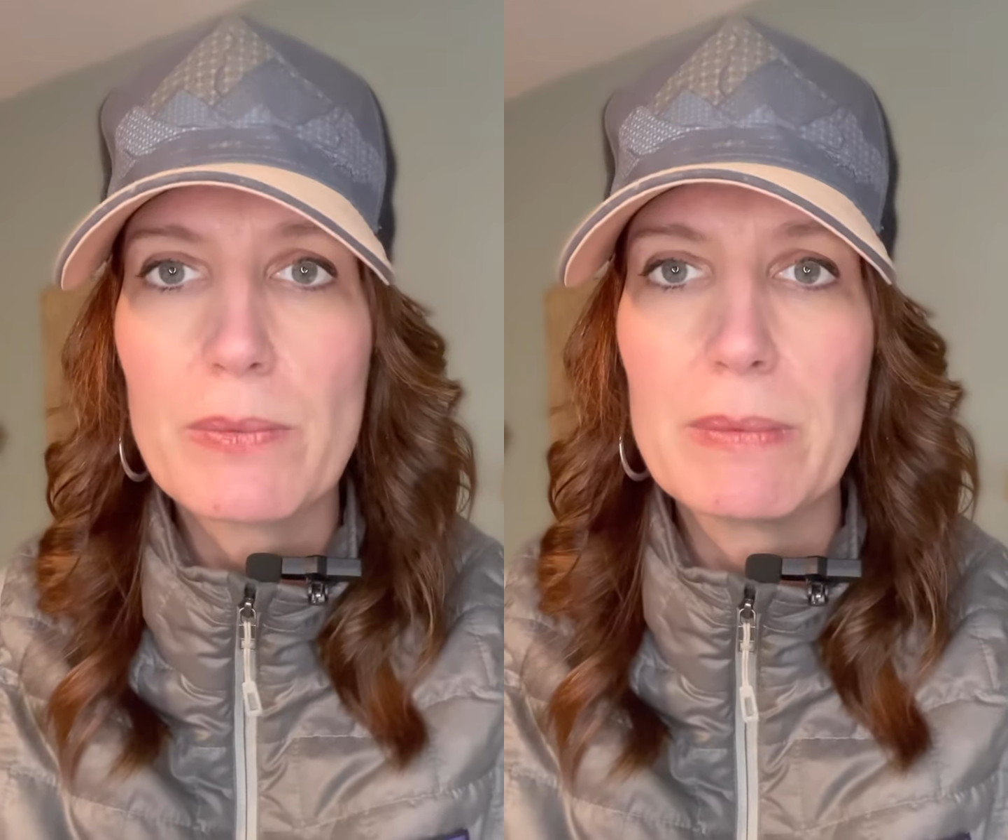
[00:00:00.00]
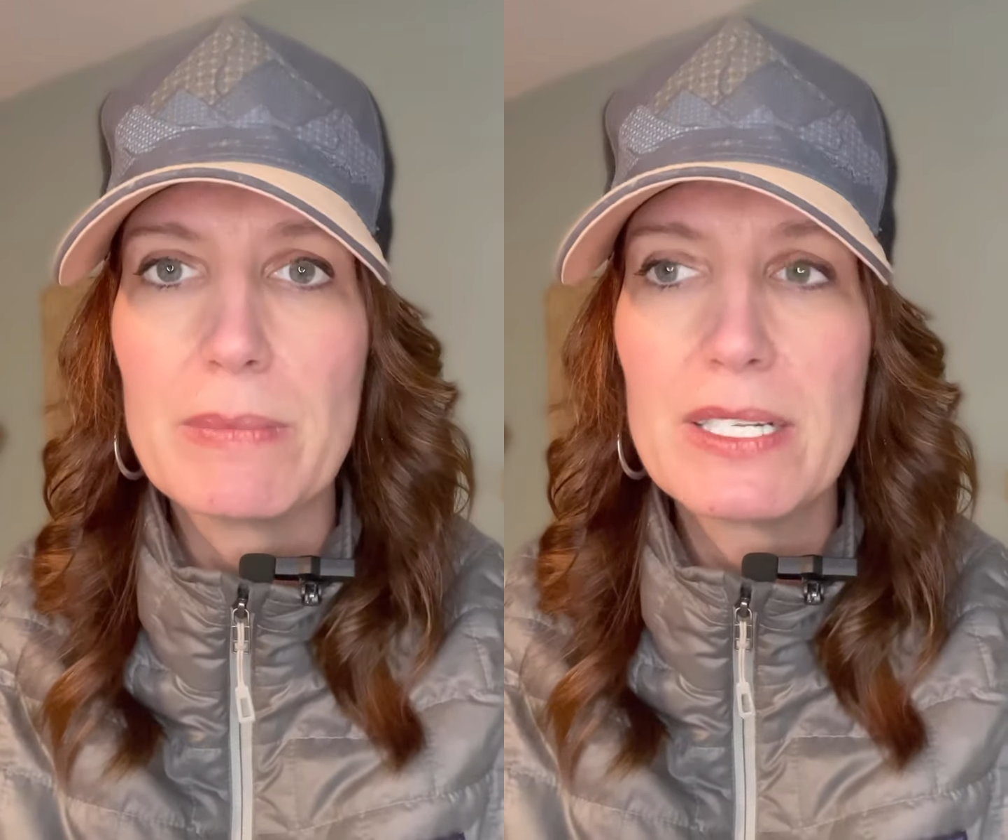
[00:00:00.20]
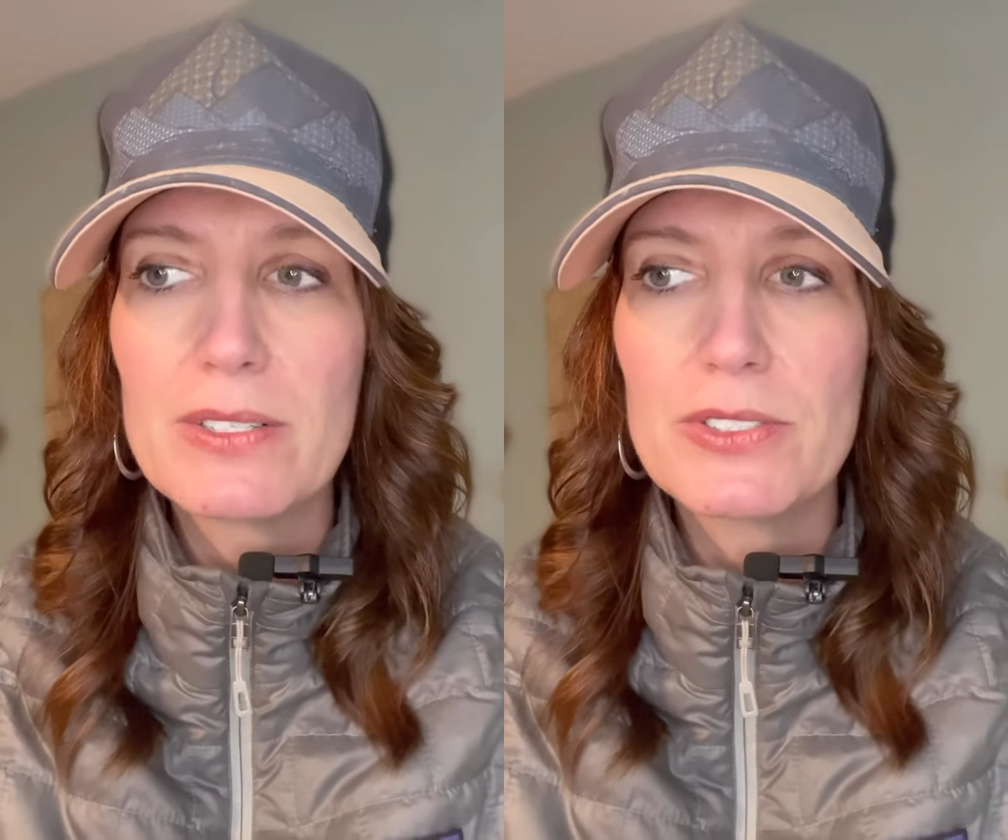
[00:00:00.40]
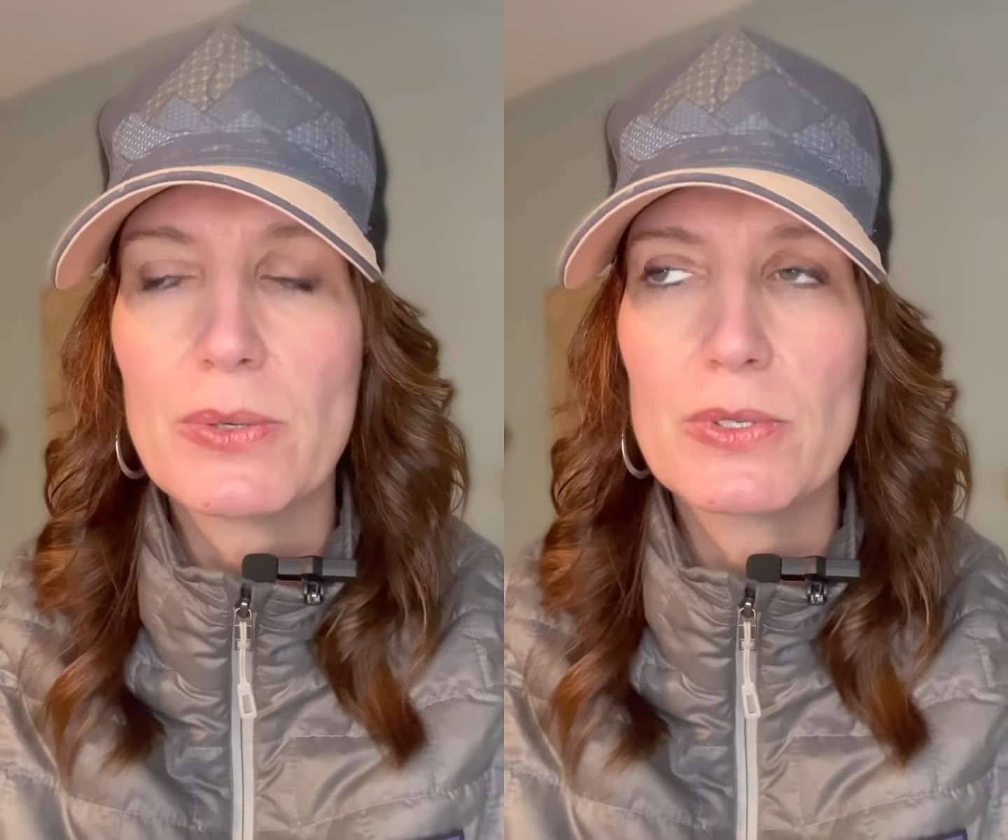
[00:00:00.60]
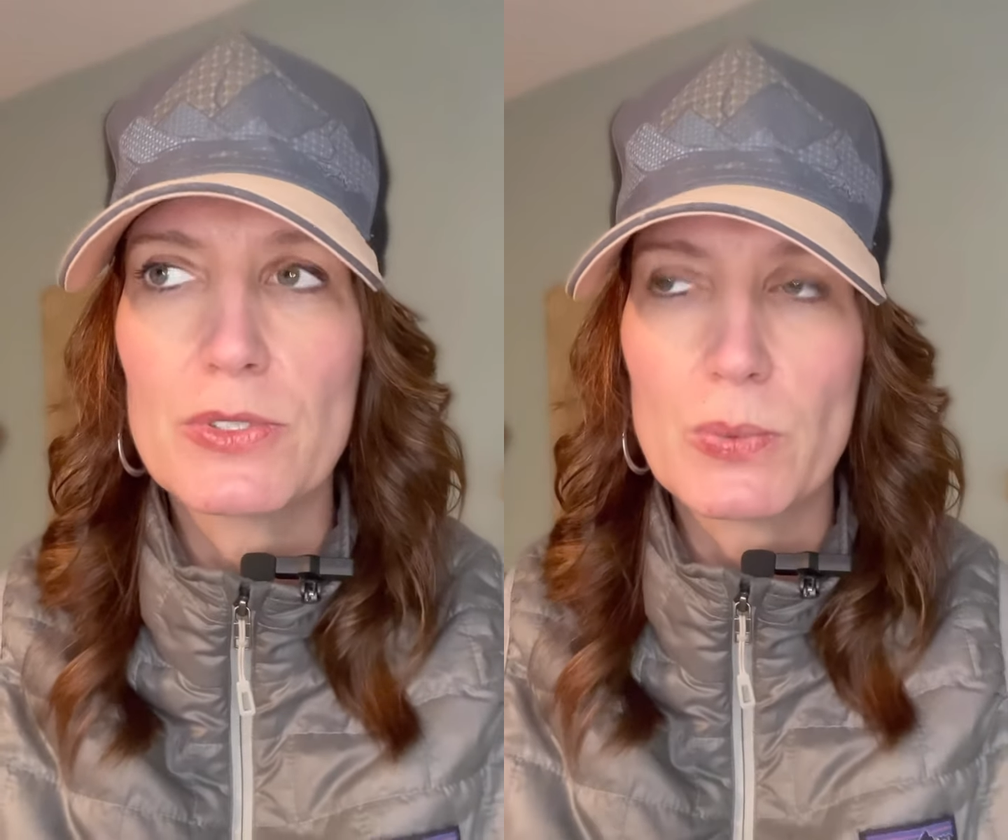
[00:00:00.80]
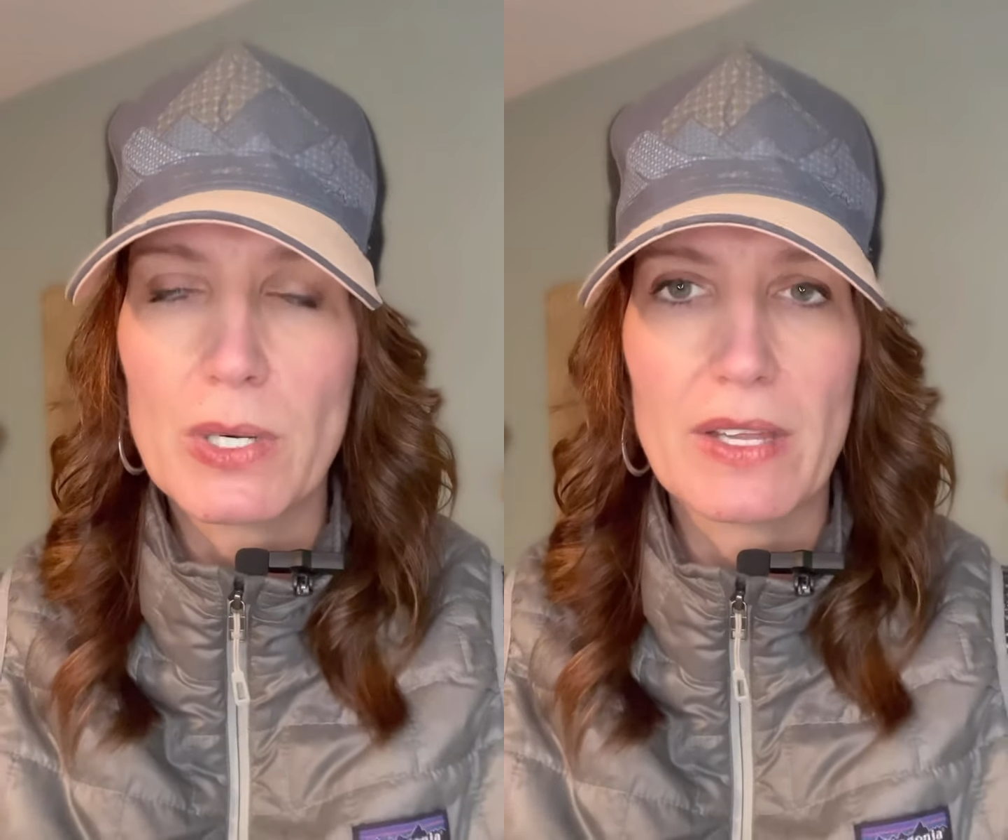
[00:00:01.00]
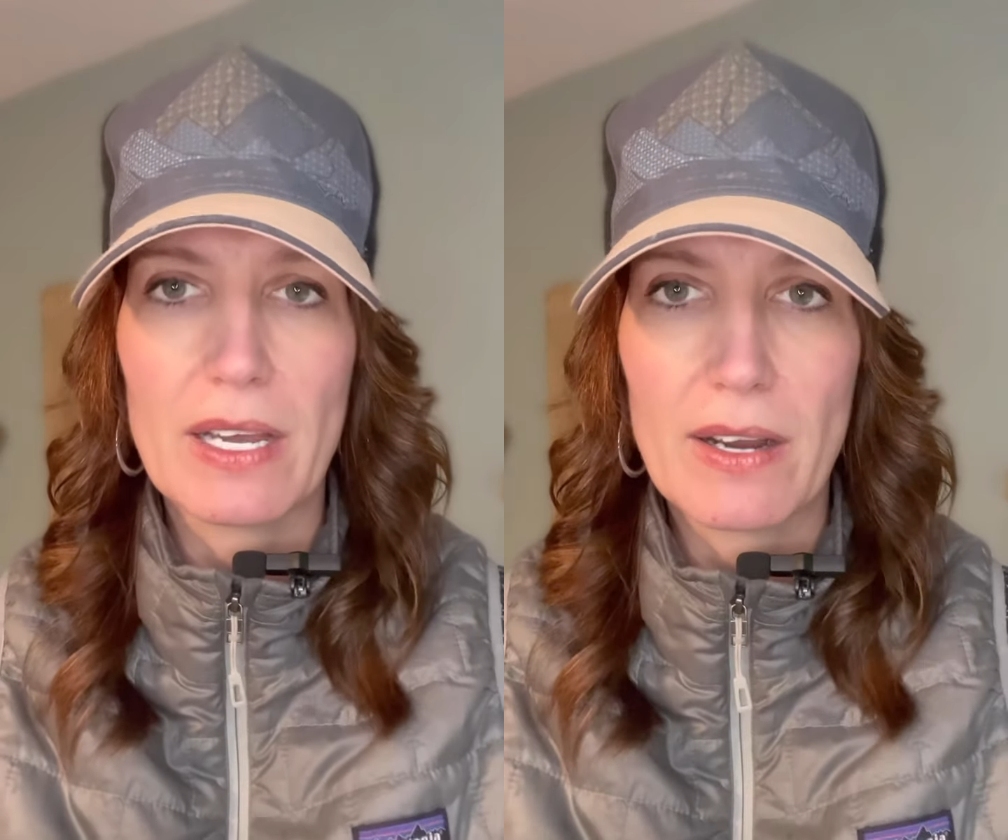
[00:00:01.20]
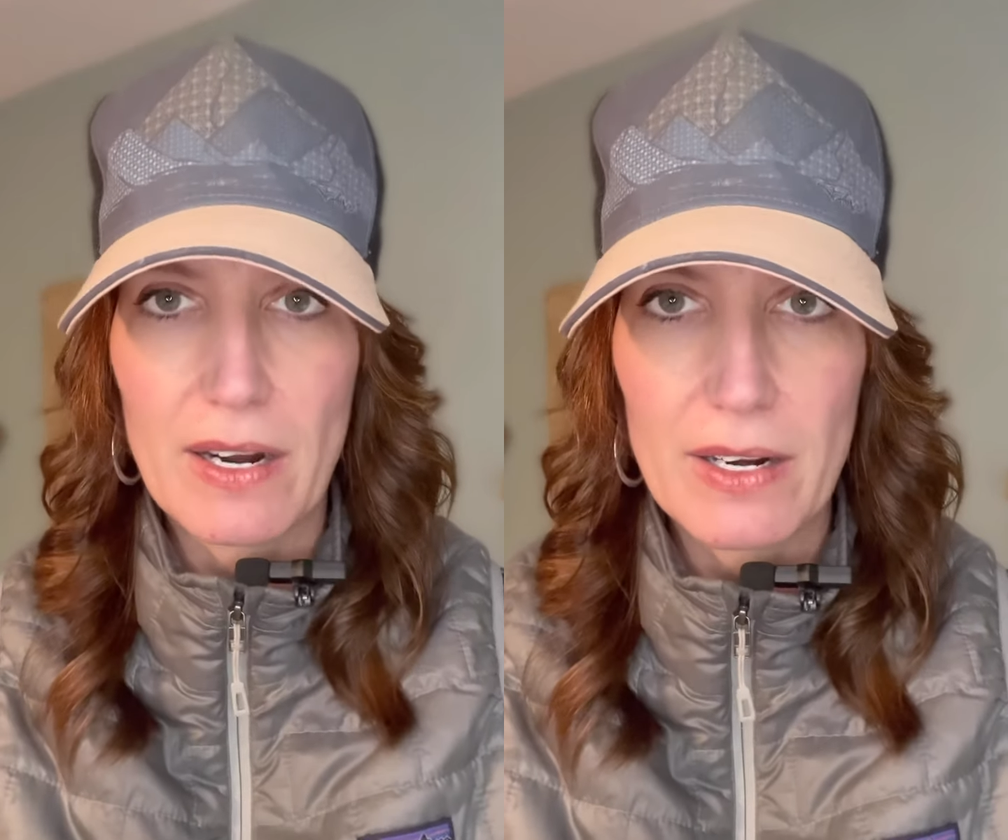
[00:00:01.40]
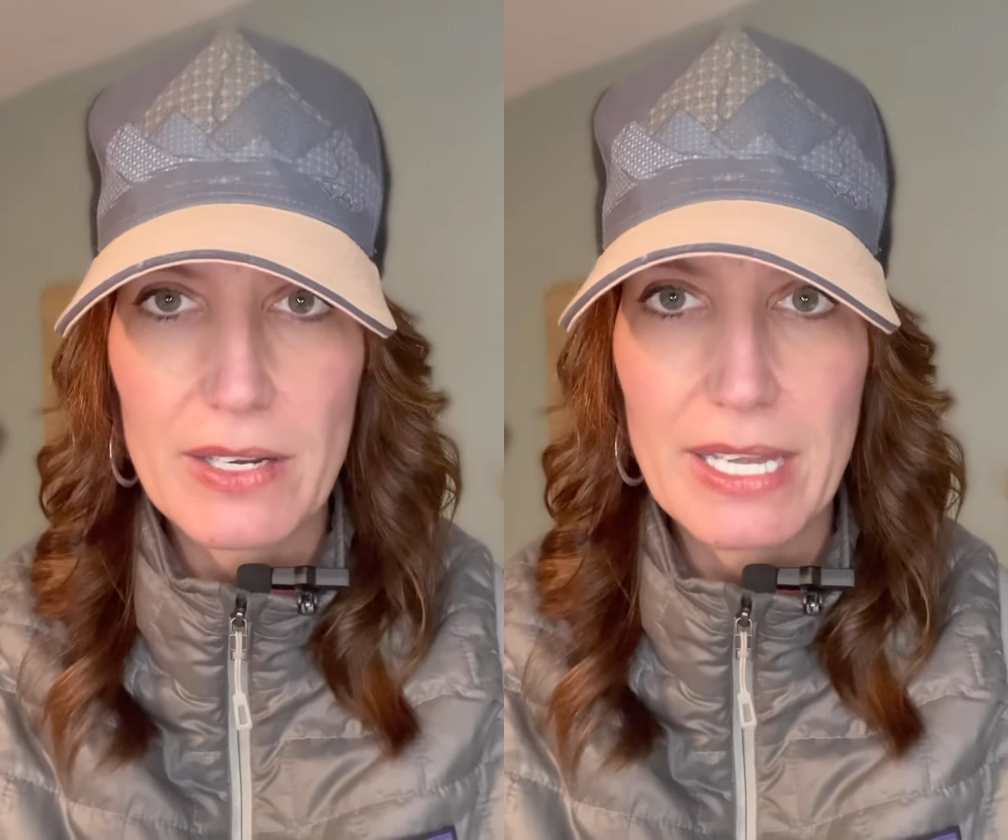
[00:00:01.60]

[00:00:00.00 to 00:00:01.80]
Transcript: We meet our donors where they are.